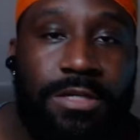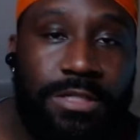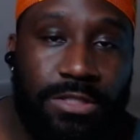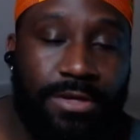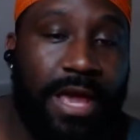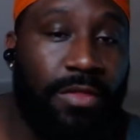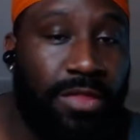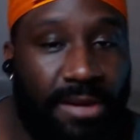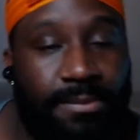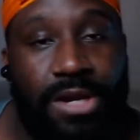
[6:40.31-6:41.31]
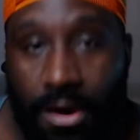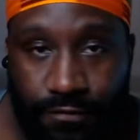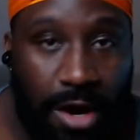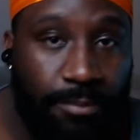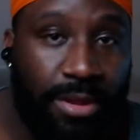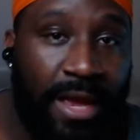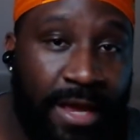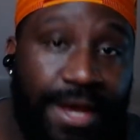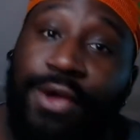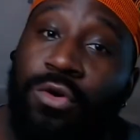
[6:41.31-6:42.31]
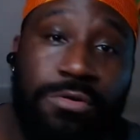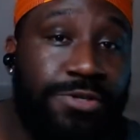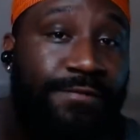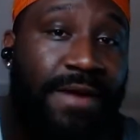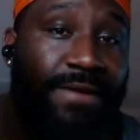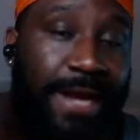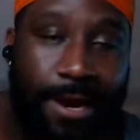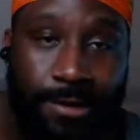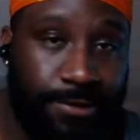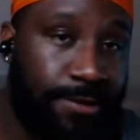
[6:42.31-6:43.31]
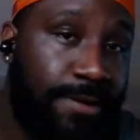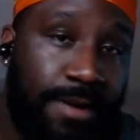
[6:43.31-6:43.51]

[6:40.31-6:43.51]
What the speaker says: So yeah, let me know if y'all play it and who's your favorite character.